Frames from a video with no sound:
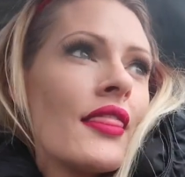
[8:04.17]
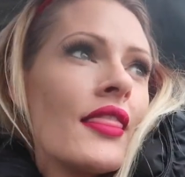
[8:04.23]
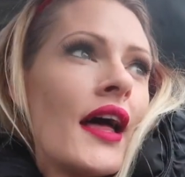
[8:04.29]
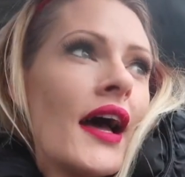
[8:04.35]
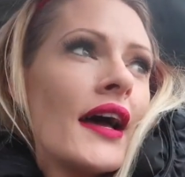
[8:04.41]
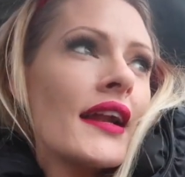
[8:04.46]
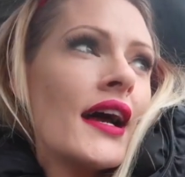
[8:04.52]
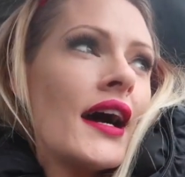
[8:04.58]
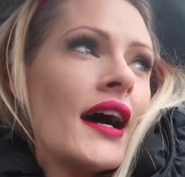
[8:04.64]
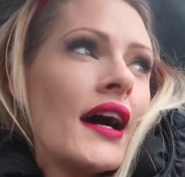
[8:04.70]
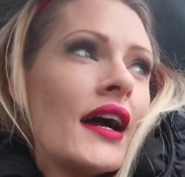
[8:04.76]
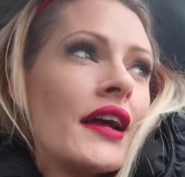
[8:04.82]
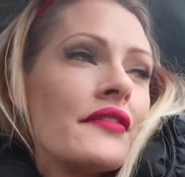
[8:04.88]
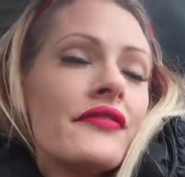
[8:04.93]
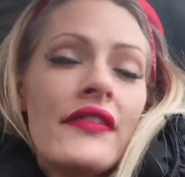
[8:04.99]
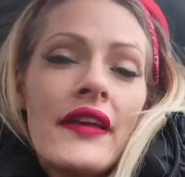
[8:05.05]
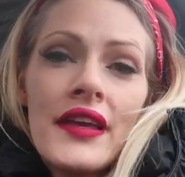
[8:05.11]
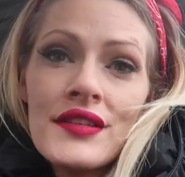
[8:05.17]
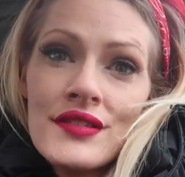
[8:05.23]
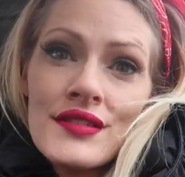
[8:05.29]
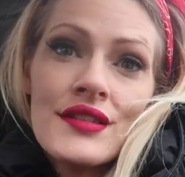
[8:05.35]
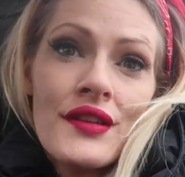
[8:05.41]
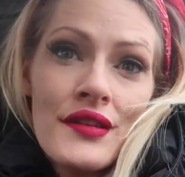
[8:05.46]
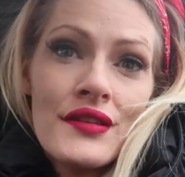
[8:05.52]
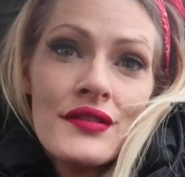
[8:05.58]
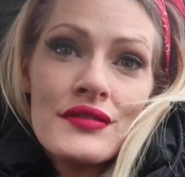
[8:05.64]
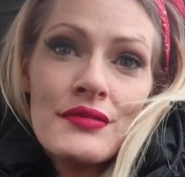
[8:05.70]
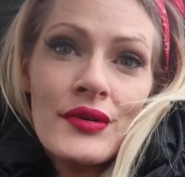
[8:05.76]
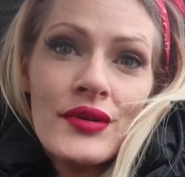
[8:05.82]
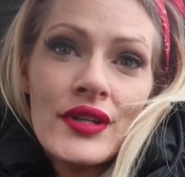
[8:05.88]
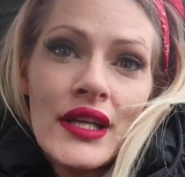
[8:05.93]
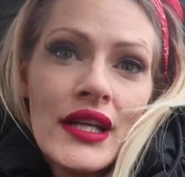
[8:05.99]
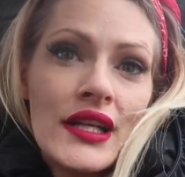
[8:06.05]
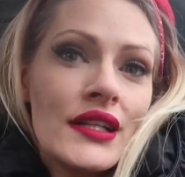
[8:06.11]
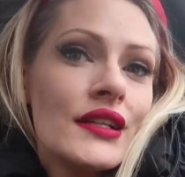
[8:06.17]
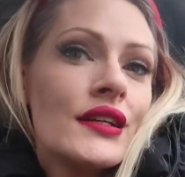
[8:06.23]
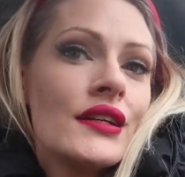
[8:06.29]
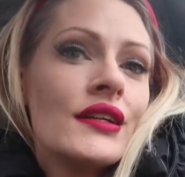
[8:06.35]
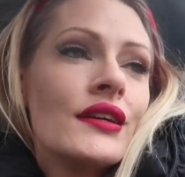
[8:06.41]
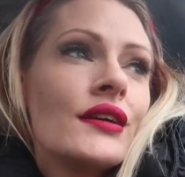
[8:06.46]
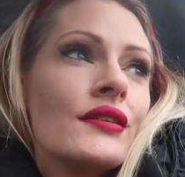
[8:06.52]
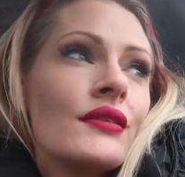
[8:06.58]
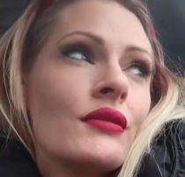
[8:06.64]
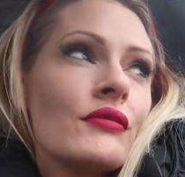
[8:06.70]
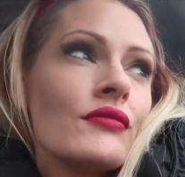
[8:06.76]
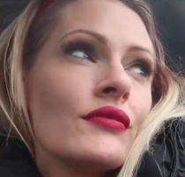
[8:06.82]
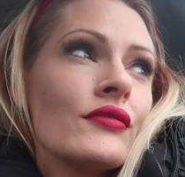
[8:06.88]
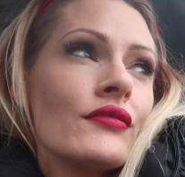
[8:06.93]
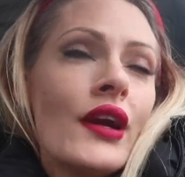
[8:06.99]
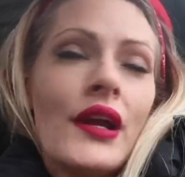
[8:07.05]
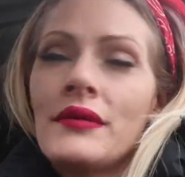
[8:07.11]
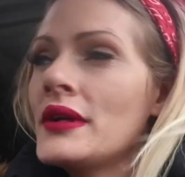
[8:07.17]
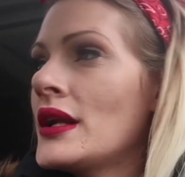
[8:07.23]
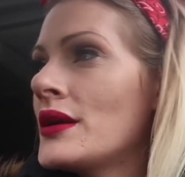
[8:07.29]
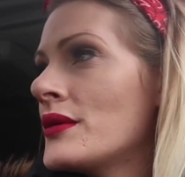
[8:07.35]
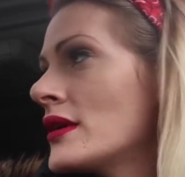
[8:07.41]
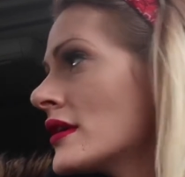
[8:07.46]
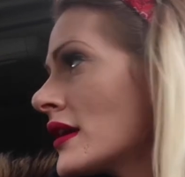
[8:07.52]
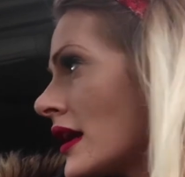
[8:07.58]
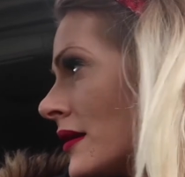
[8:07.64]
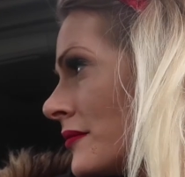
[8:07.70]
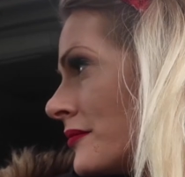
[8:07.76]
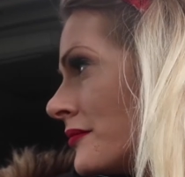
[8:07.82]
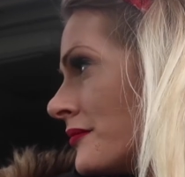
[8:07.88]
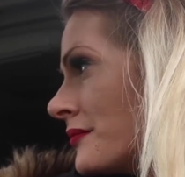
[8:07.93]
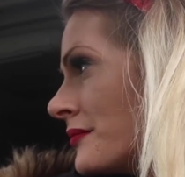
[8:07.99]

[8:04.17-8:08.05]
that I faced this morning, right when I woke up.